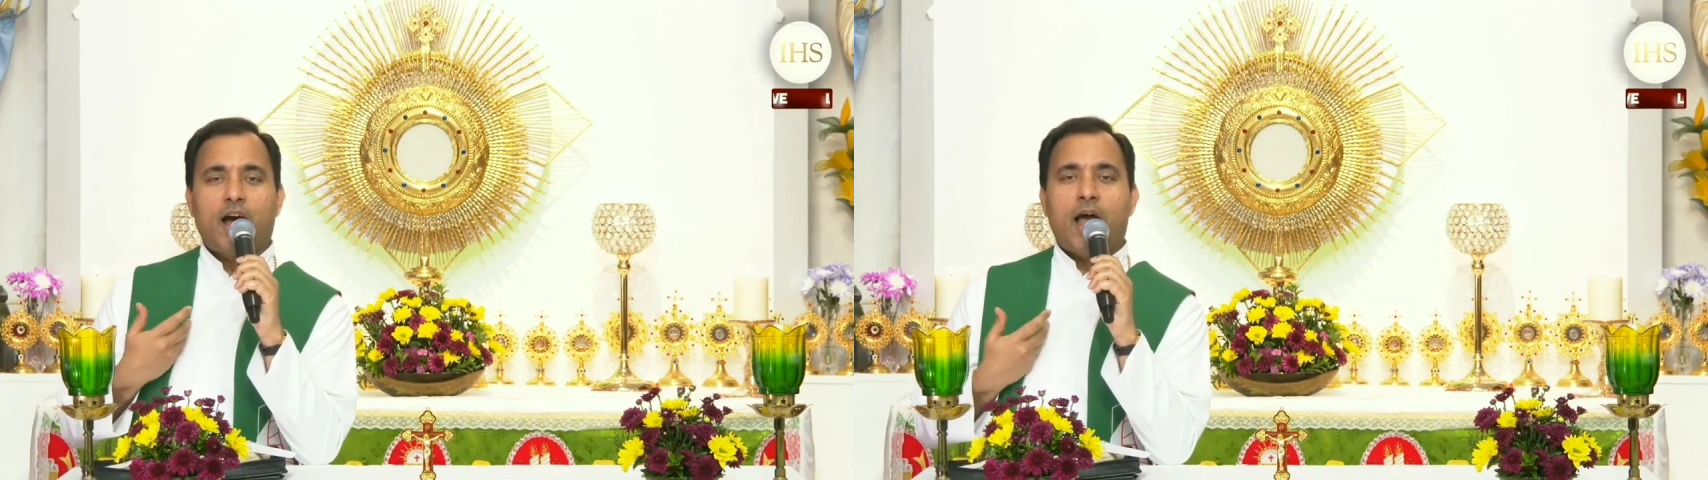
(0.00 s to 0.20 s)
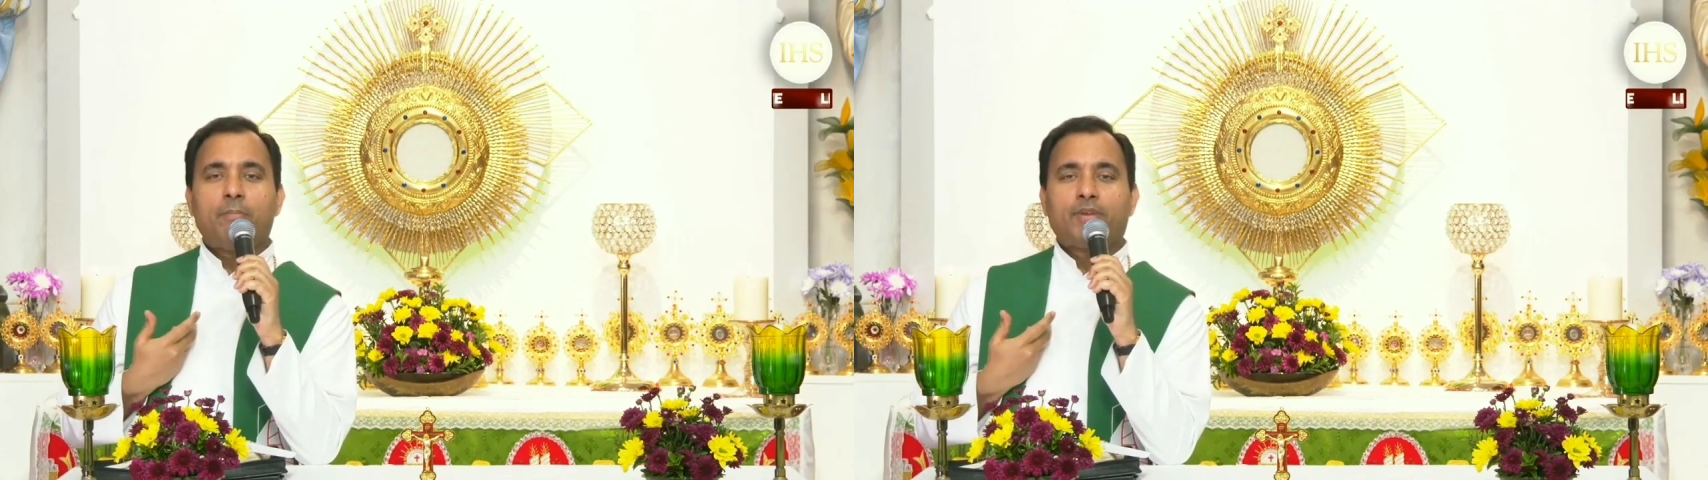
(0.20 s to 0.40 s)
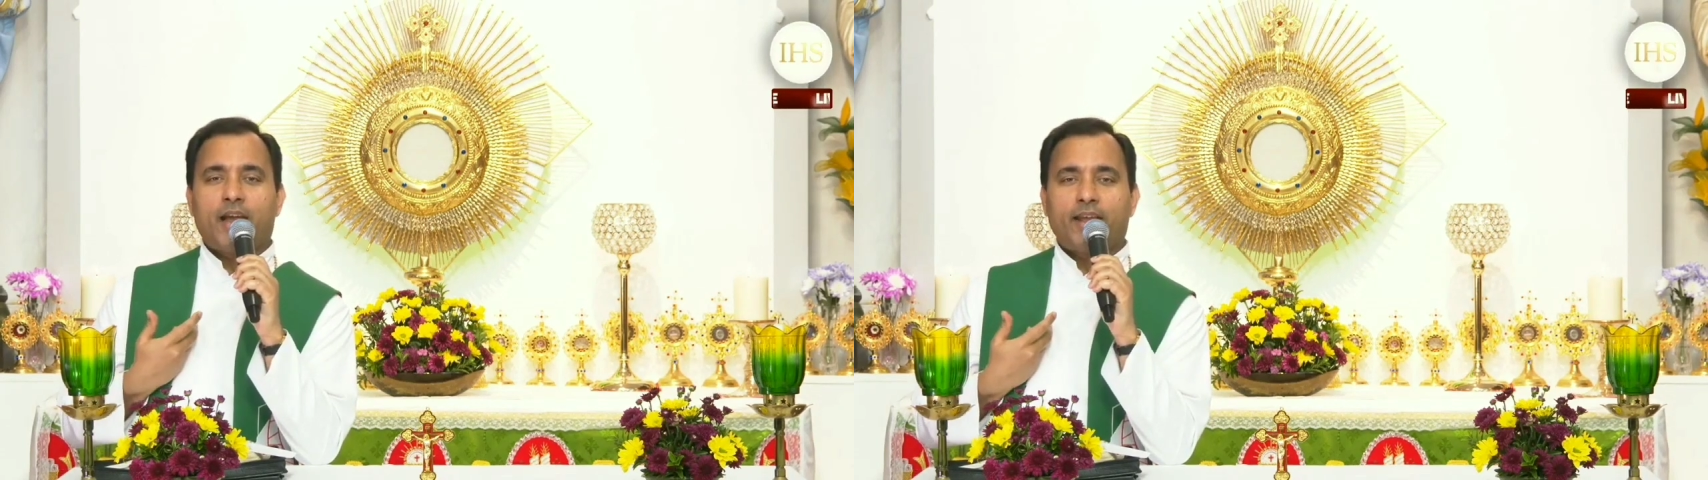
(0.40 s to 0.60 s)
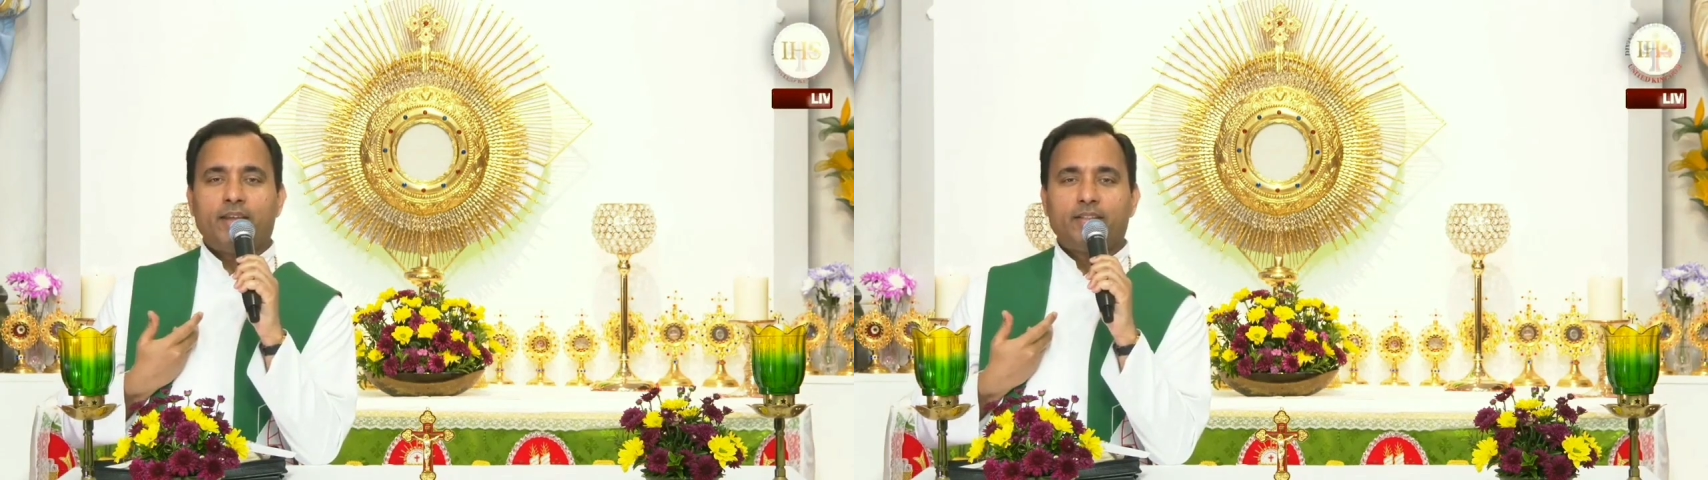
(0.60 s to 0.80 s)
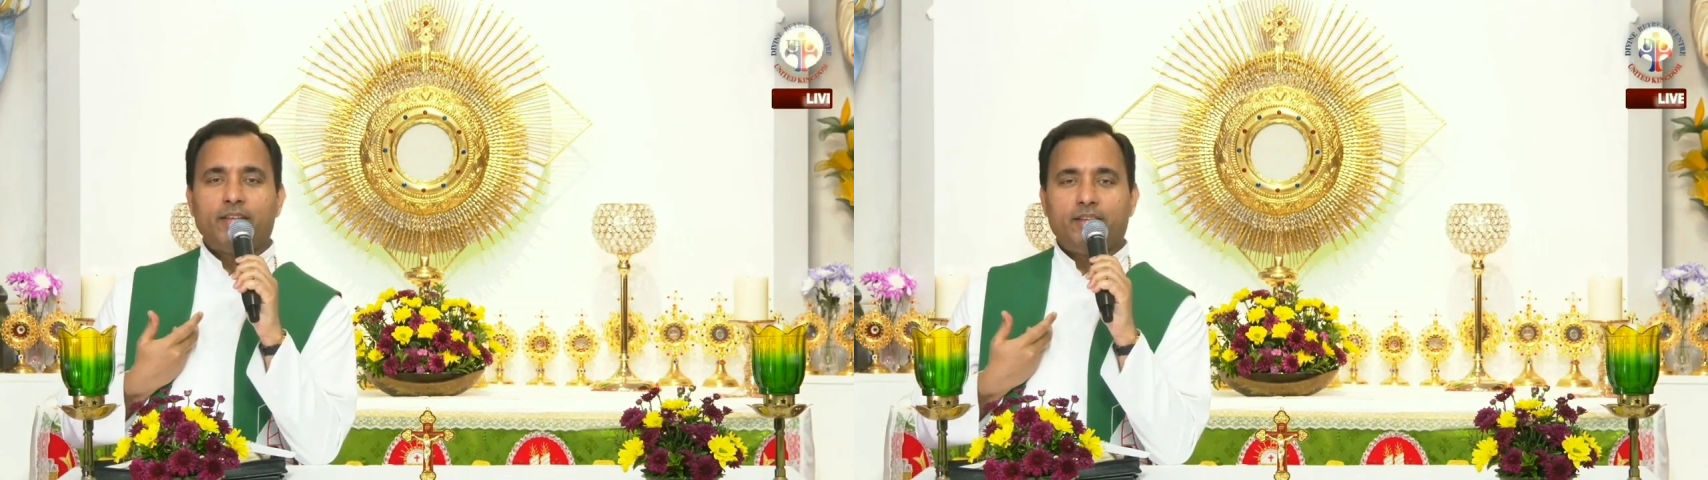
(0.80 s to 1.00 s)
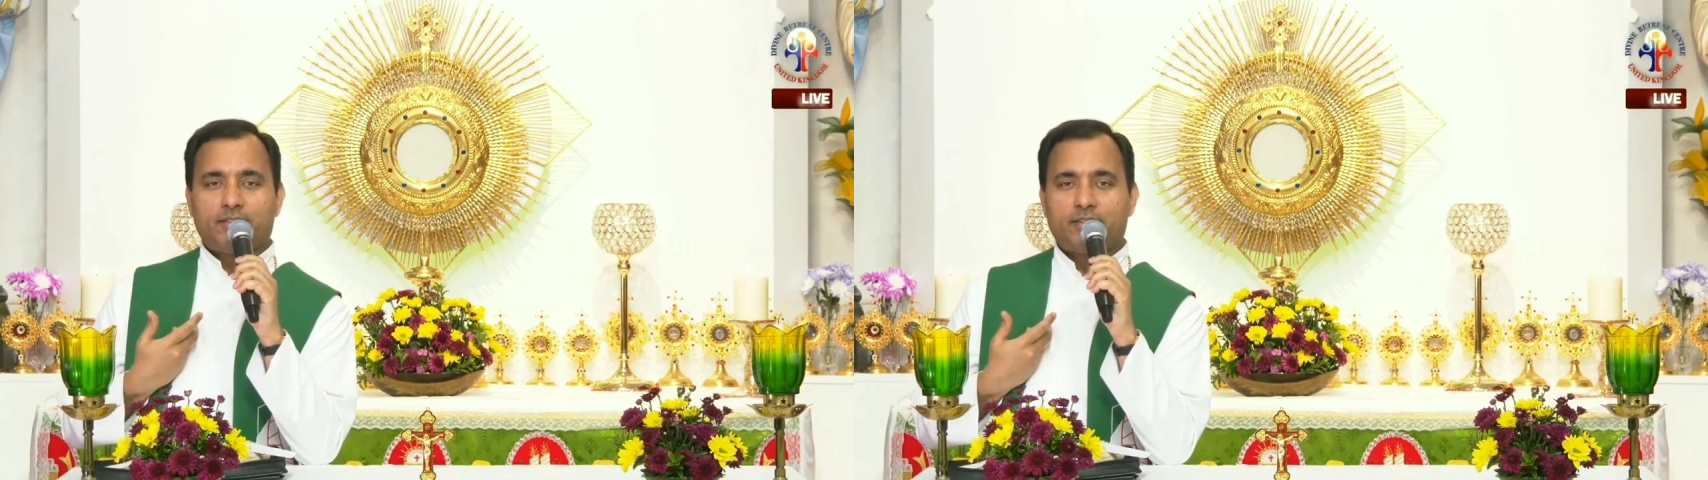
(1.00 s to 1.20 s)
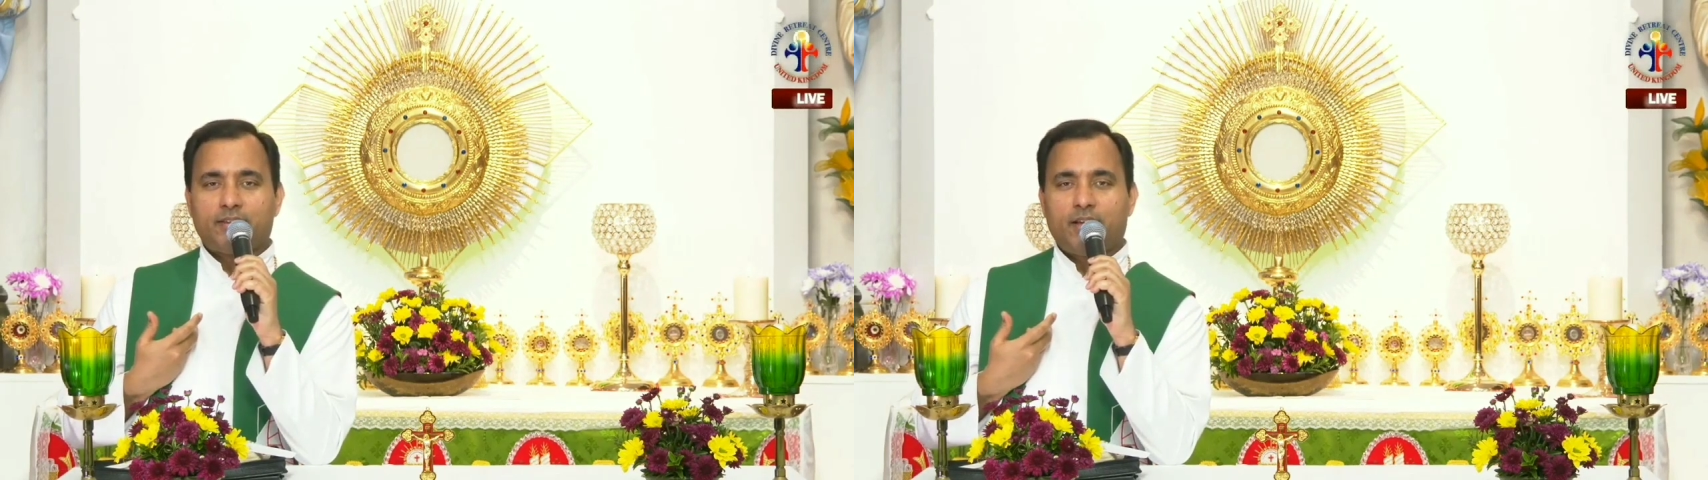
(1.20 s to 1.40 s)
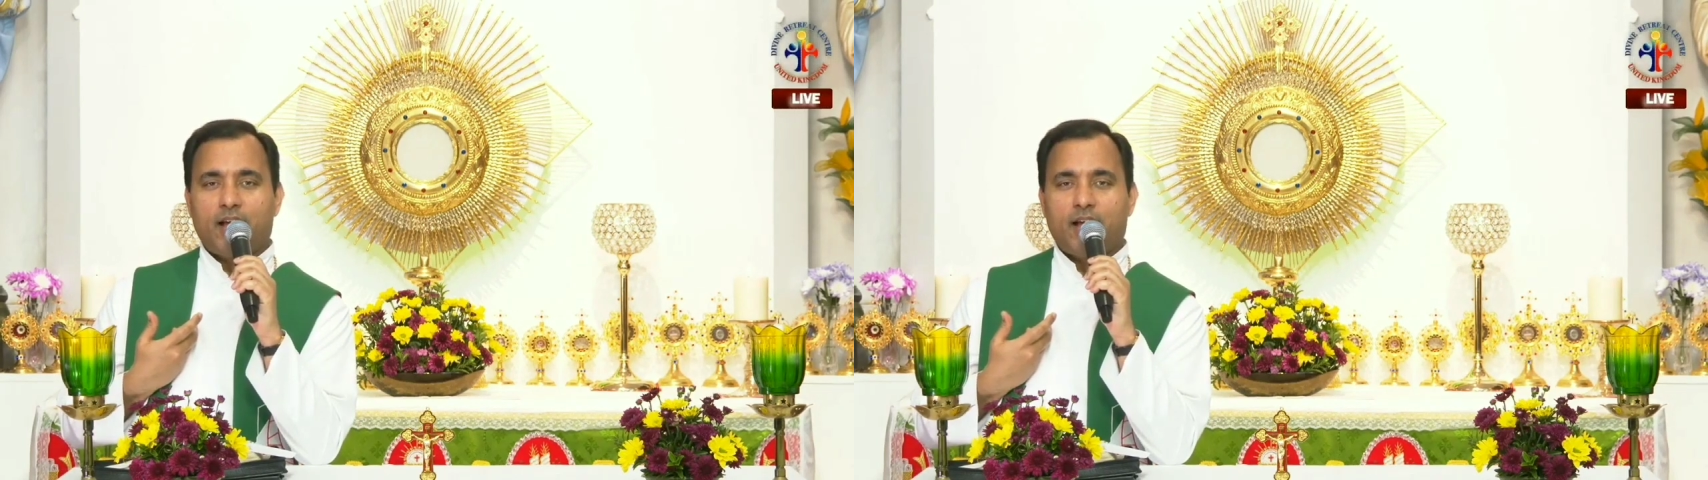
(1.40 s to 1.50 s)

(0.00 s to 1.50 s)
I'm carrying these.